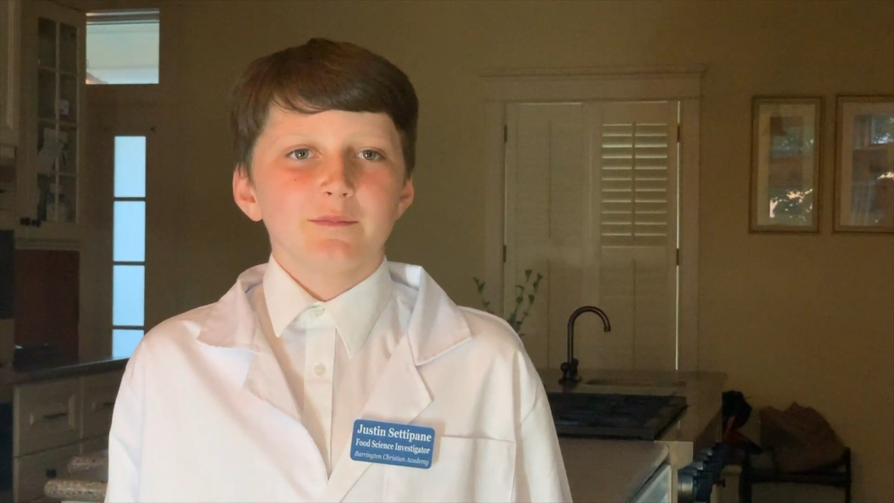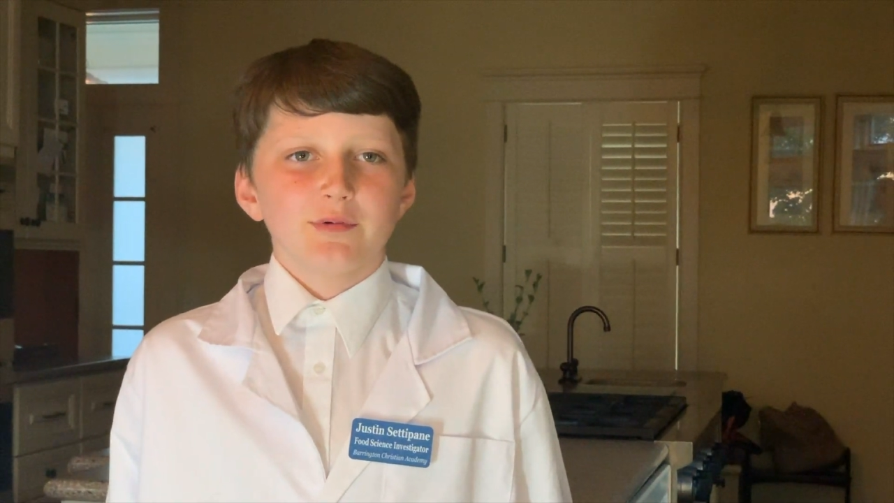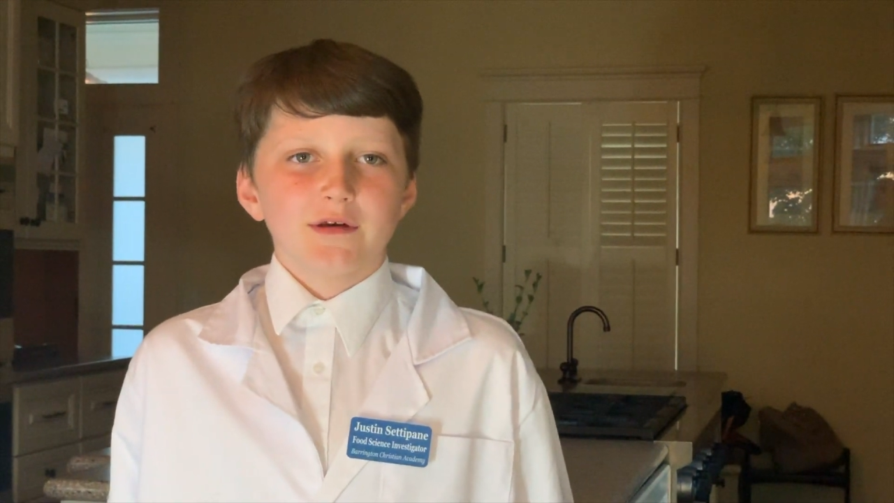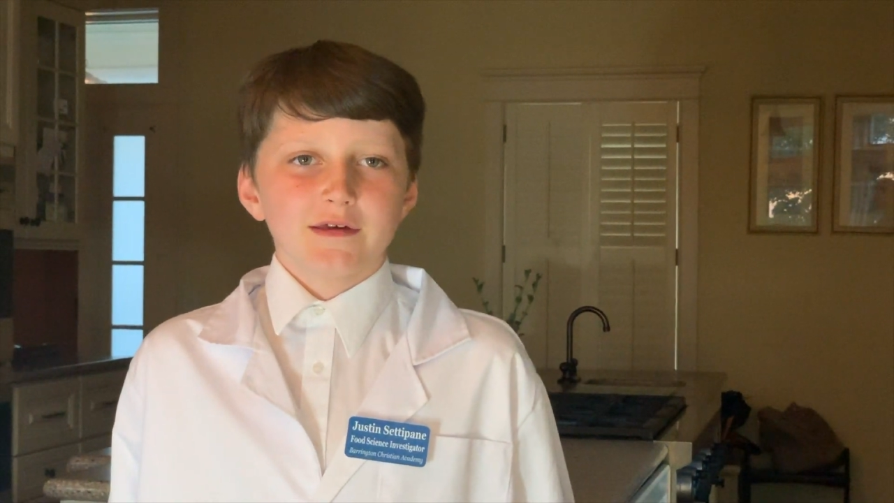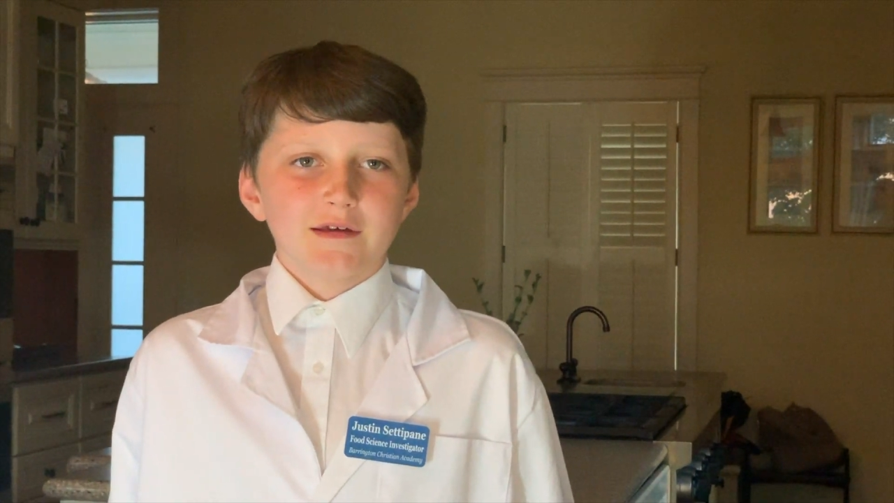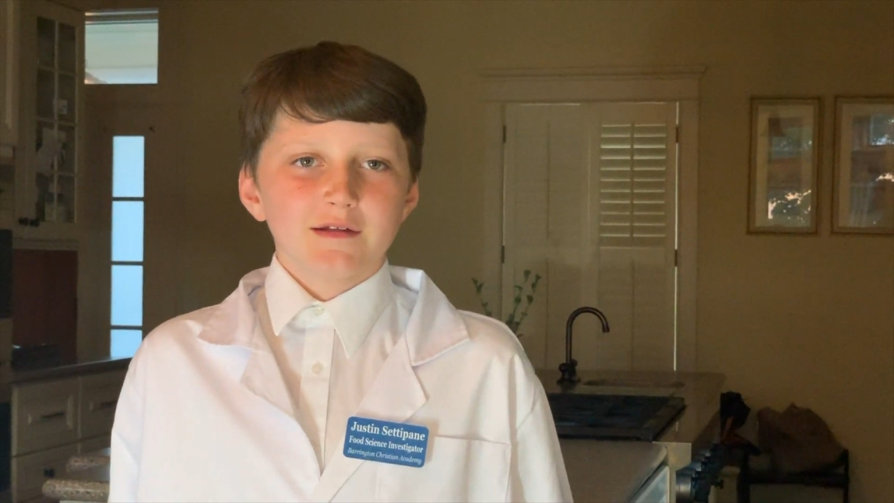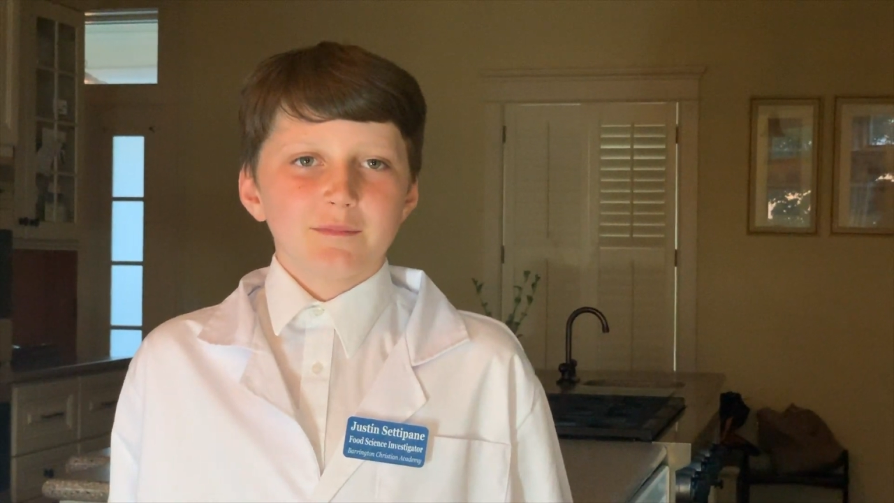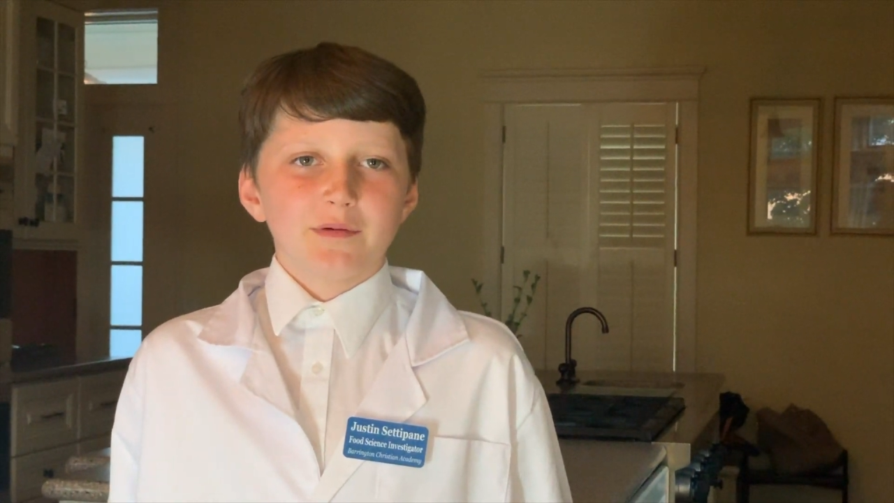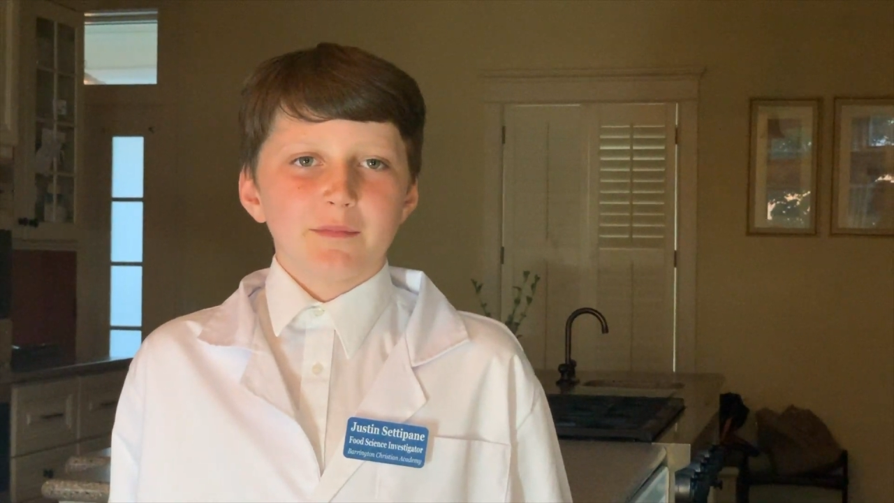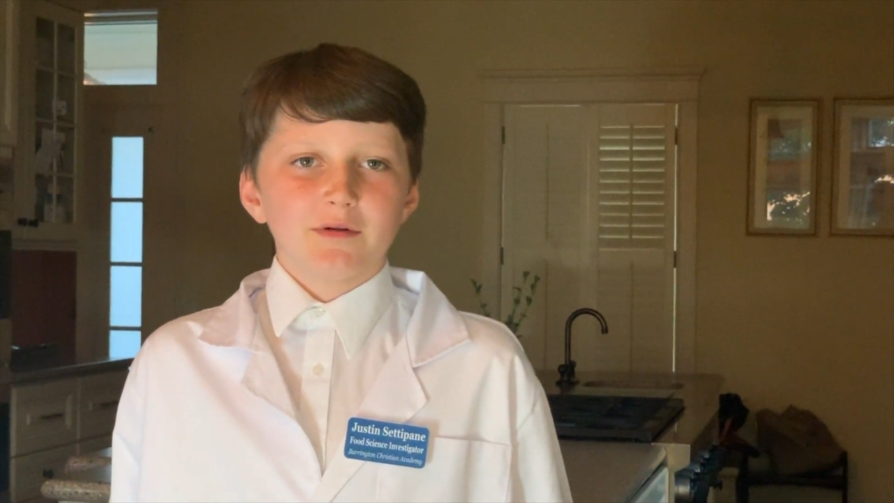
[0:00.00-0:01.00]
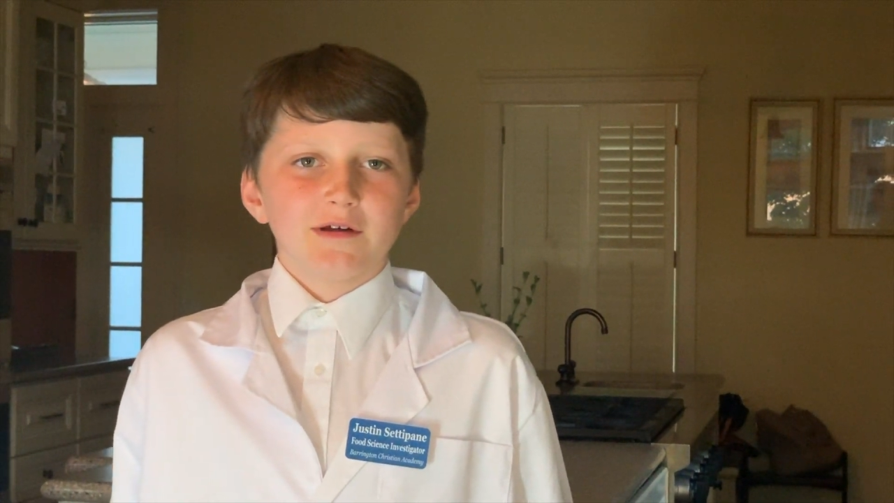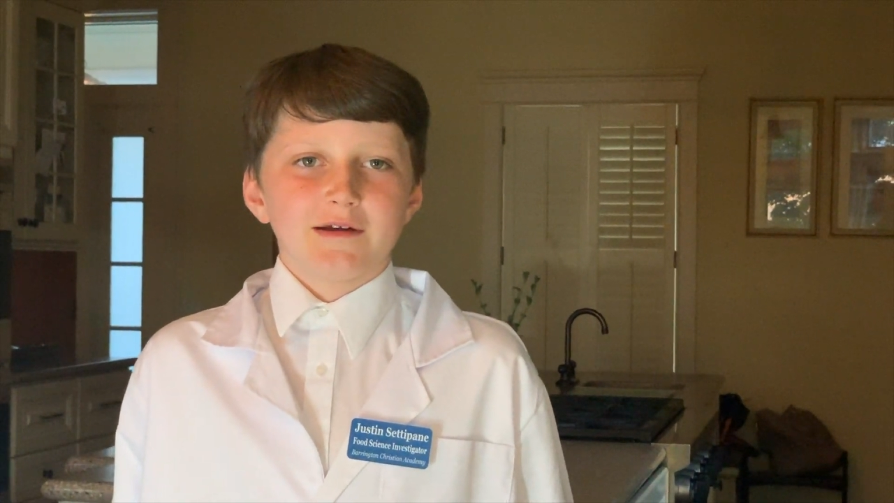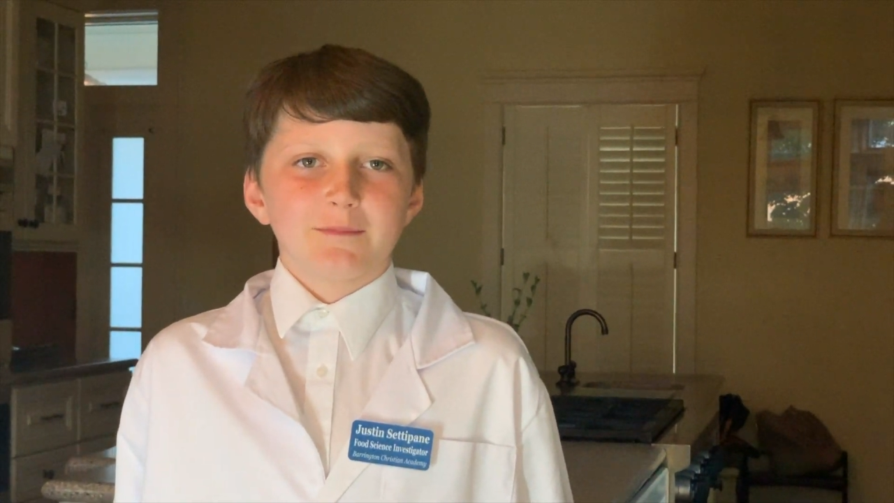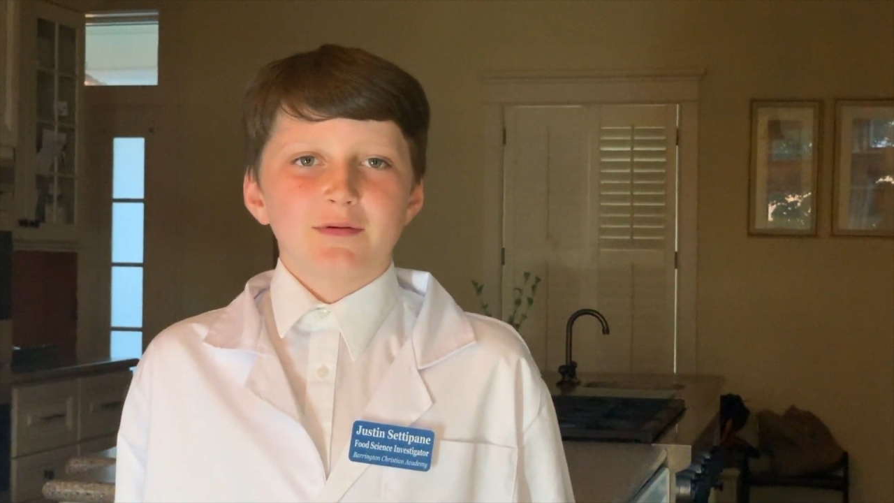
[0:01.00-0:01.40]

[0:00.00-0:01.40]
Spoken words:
breaking the bubble and